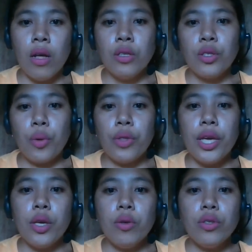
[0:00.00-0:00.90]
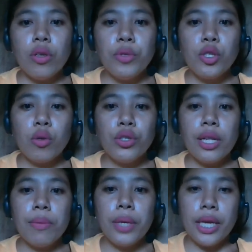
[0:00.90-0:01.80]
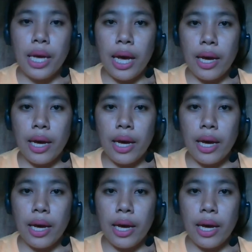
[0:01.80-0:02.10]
So the use of social media